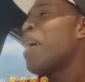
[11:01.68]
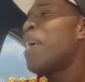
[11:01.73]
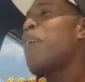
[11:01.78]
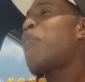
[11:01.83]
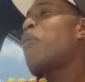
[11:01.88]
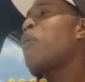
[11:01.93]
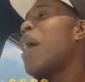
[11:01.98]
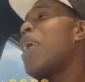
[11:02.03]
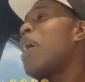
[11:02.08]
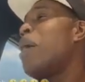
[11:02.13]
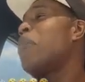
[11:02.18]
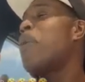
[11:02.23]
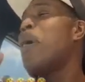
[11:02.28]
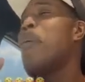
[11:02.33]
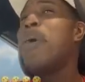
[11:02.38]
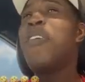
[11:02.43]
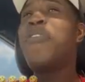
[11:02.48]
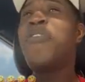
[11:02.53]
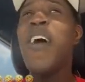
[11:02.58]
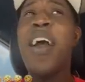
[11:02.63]
the two of them
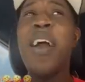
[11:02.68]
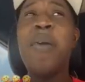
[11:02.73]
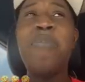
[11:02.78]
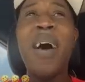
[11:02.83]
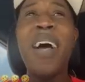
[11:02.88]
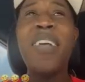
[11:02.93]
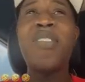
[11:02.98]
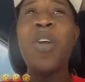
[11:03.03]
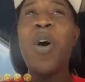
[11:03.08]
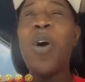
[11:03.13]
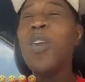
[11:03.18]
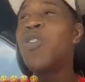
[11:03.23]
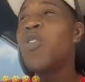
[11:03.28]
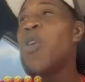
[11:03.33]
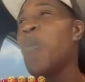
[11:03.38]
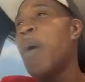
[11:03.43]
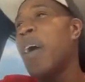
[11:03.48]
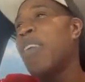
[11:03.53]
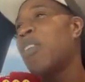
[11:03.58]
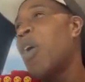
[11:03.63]
come foreign, but sound
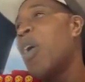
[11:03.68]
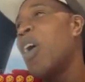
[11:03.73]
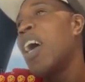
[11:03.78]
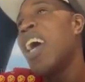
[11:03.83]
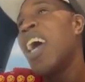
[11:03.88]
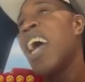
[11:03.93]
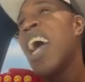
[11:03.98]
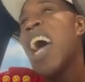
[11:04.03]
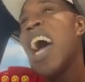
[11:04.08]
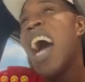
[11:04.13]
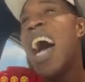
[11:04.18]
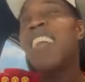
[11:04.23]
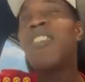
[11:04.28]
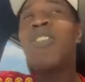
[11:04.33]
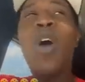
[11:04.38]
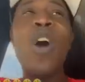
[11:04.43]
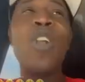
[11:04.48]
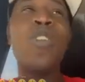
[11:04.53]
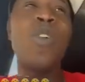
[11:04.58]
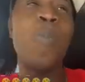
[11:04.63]
true, but sound. And
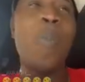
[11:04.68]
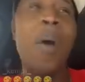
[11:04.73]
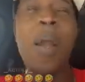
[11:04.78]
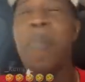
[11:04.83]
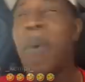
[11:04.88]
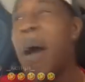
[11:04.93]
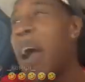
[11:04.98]
sound true by the